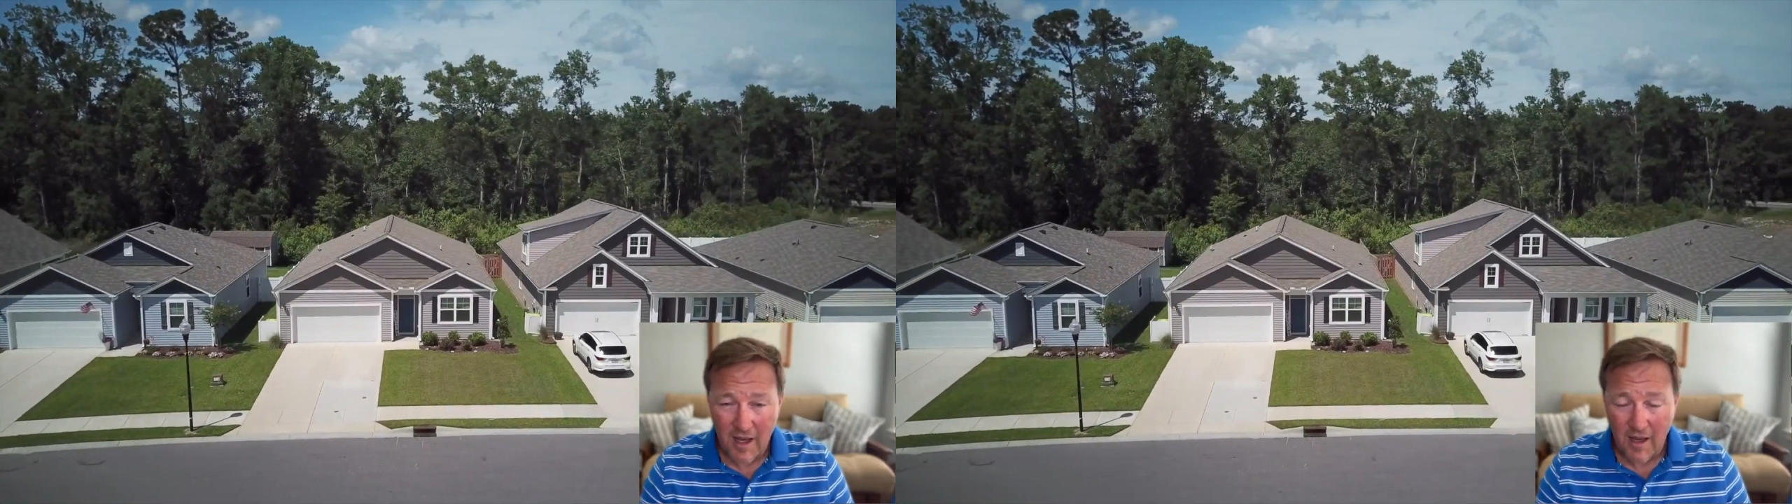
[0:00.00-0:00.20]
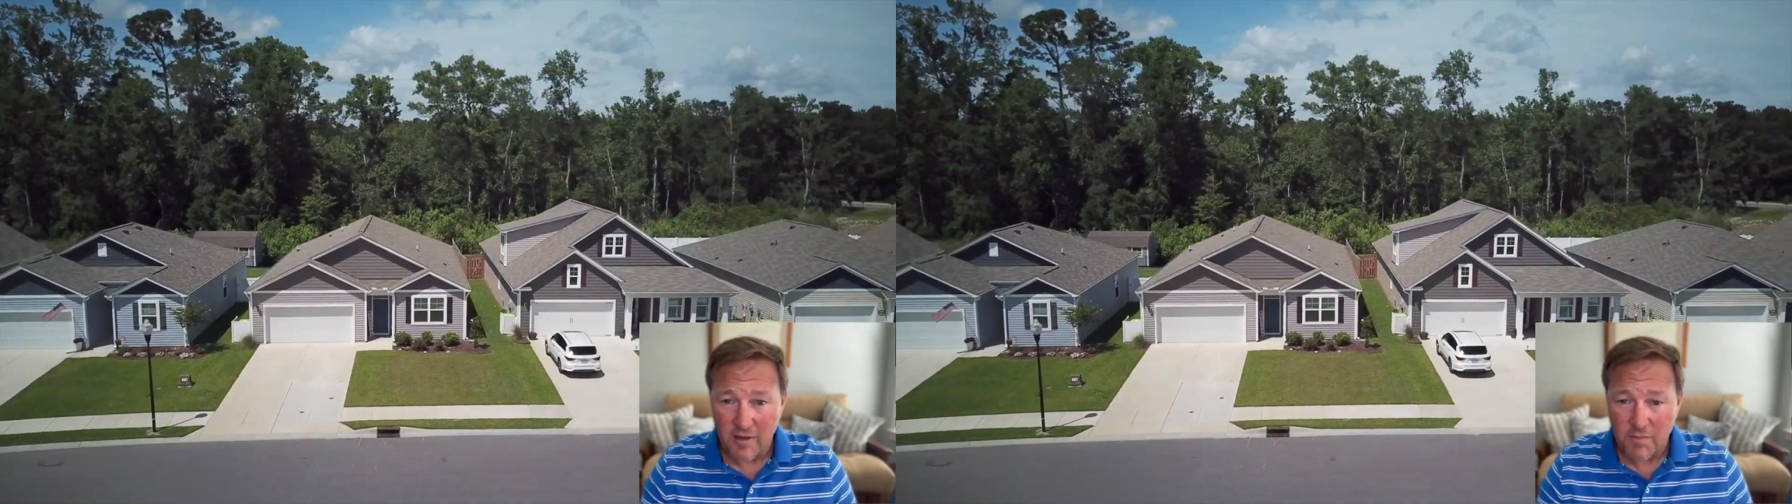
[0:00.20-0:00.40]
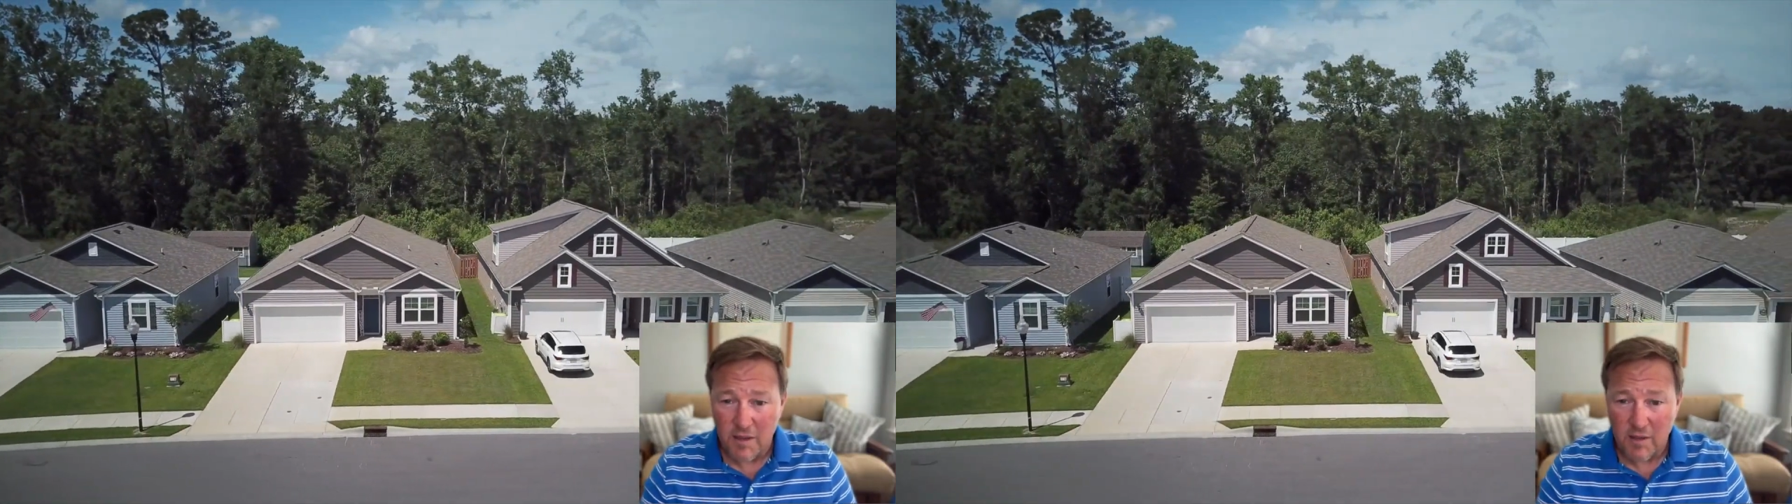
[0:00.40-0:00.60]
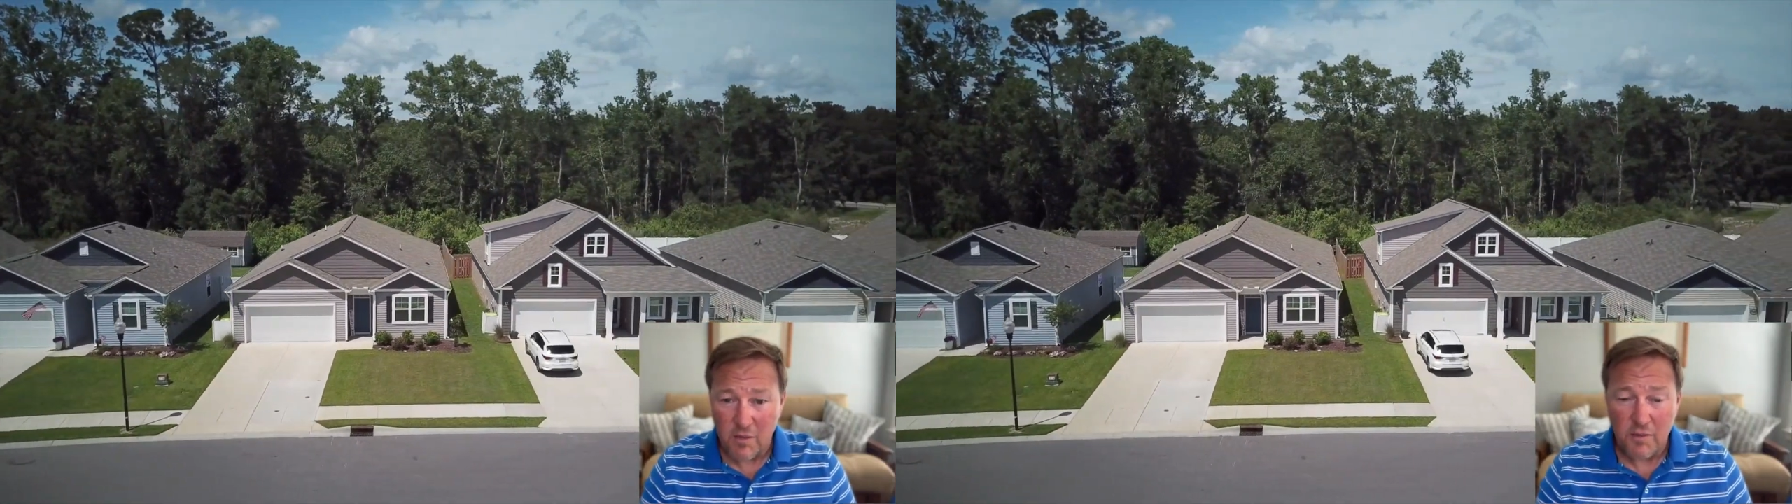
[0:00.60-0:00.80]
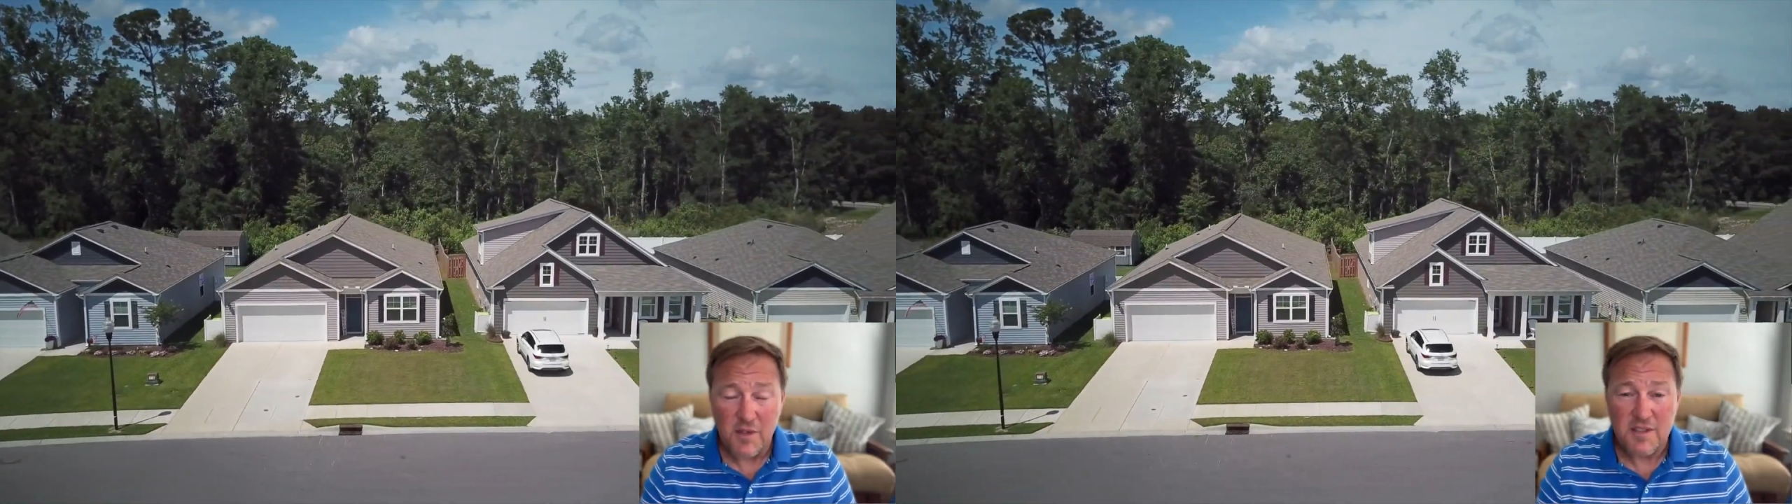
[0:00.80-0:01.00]
I've been doing
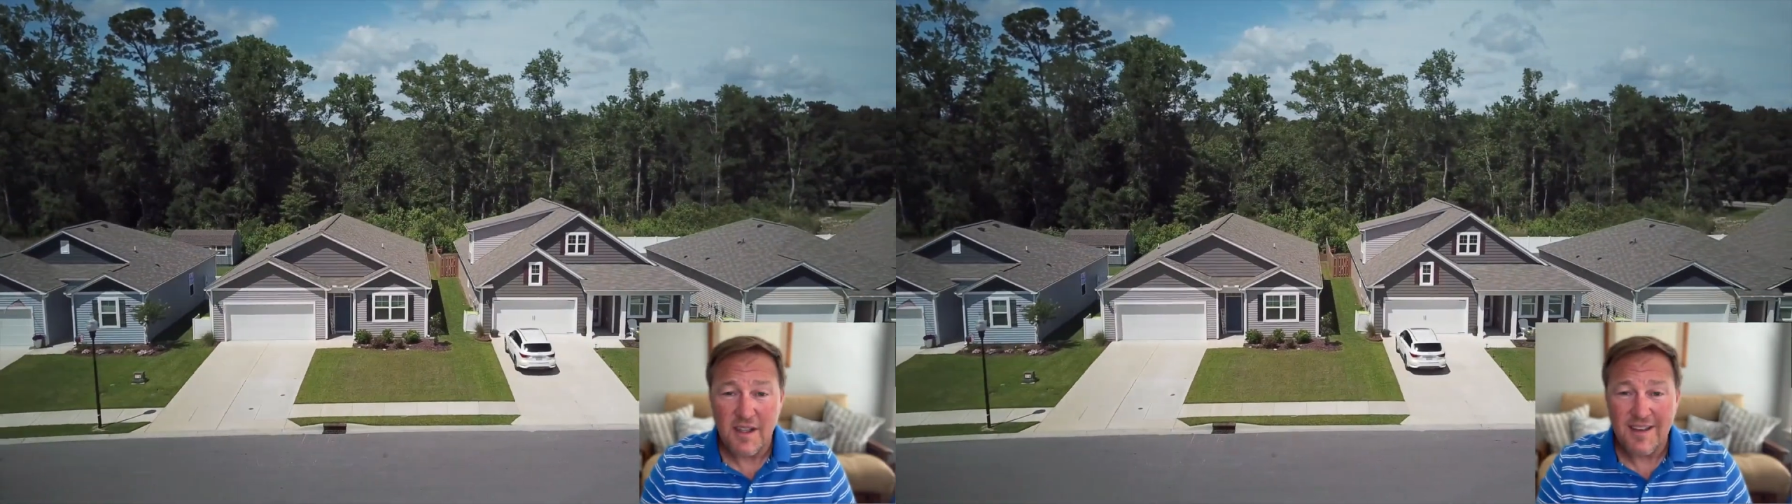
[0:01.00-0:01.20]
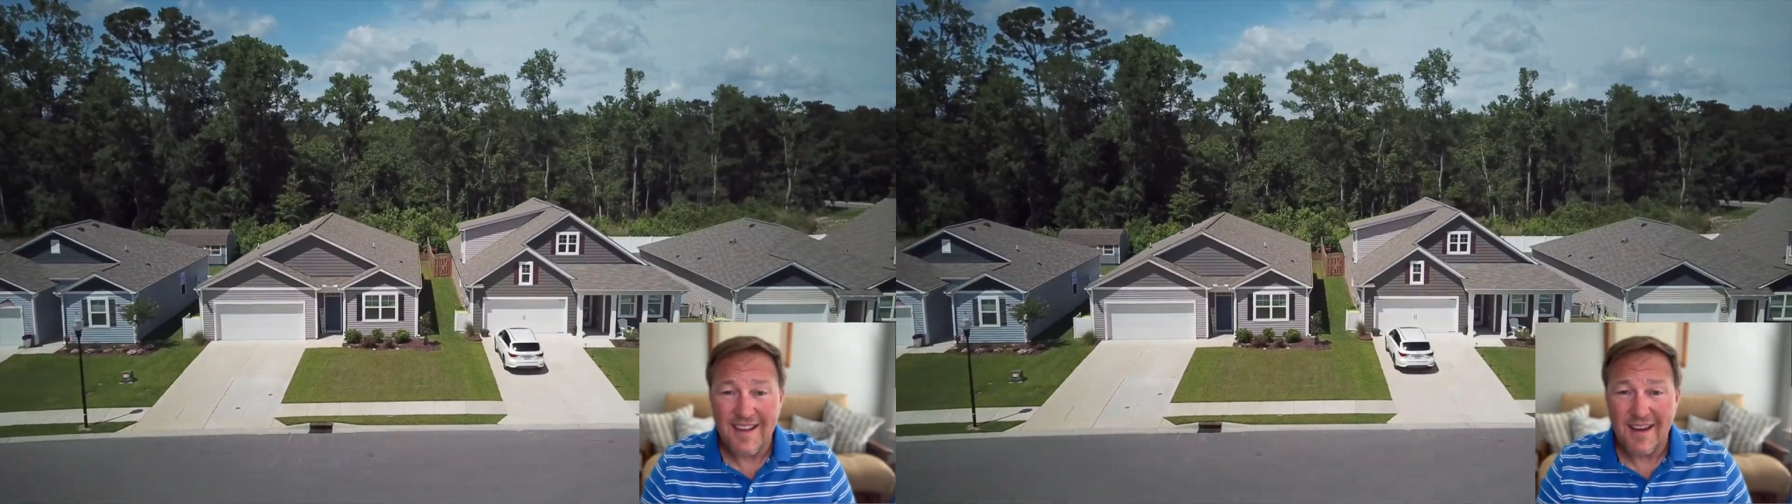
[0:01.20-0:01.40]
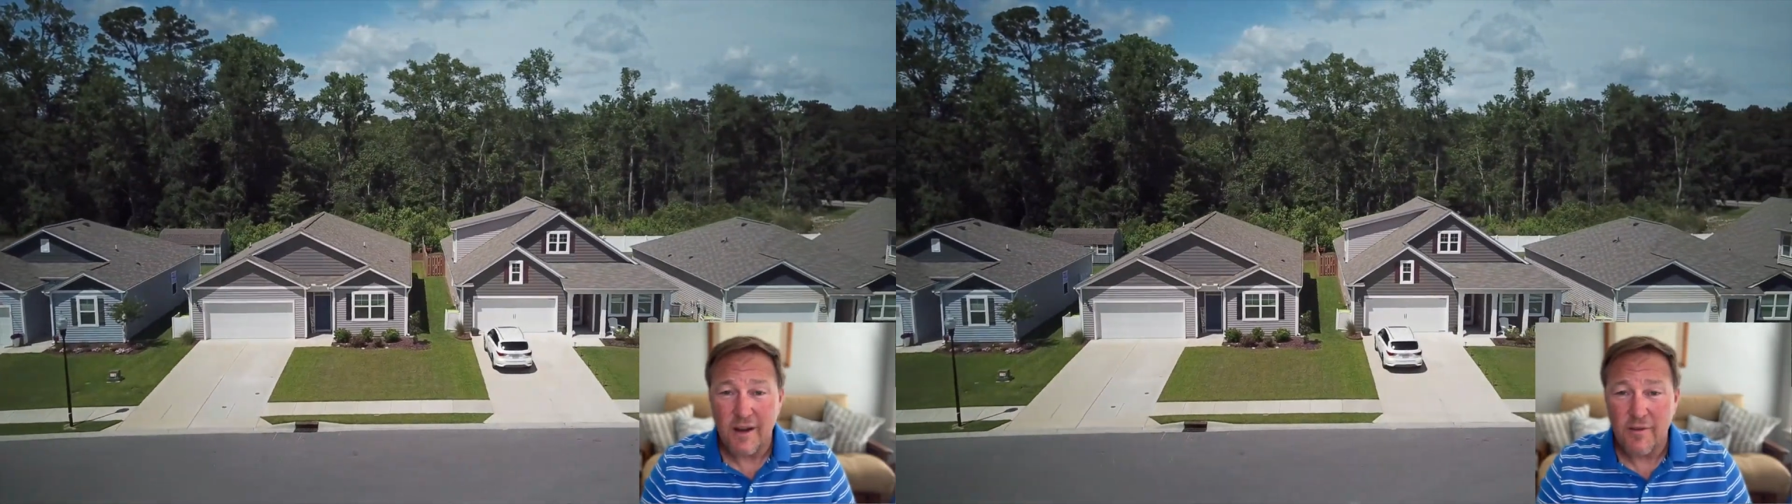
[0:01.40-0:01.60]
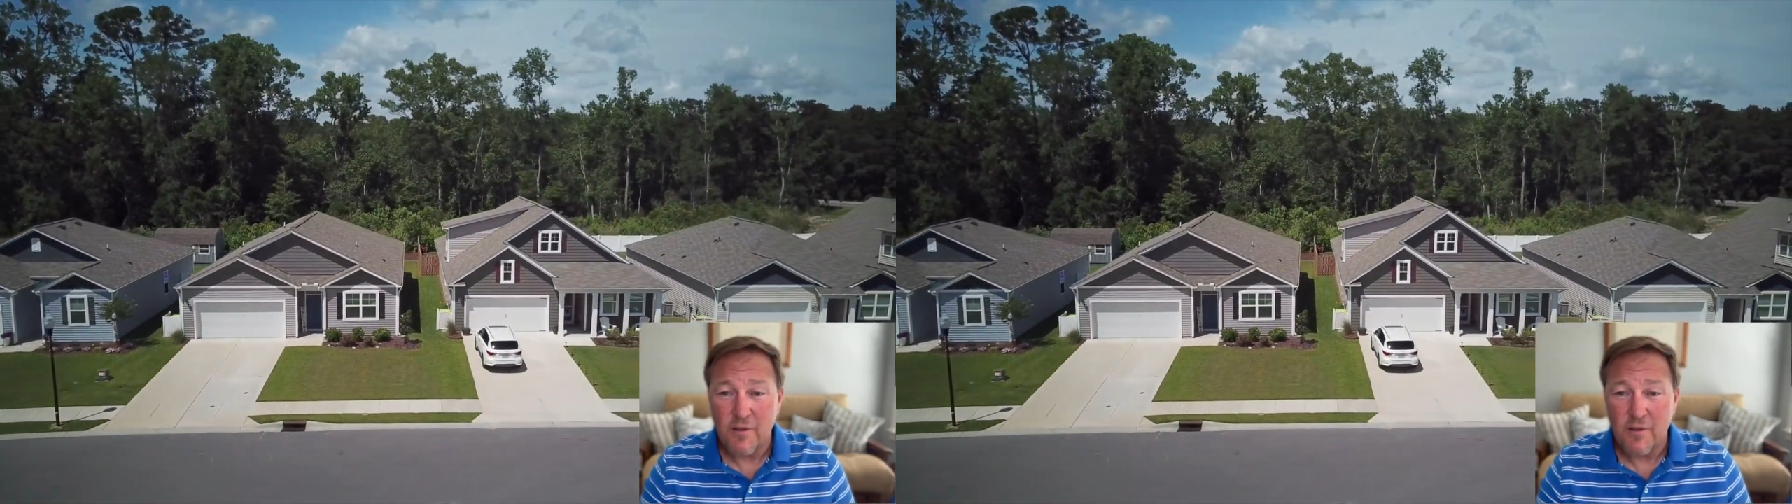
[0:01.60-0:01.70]
real estate down here for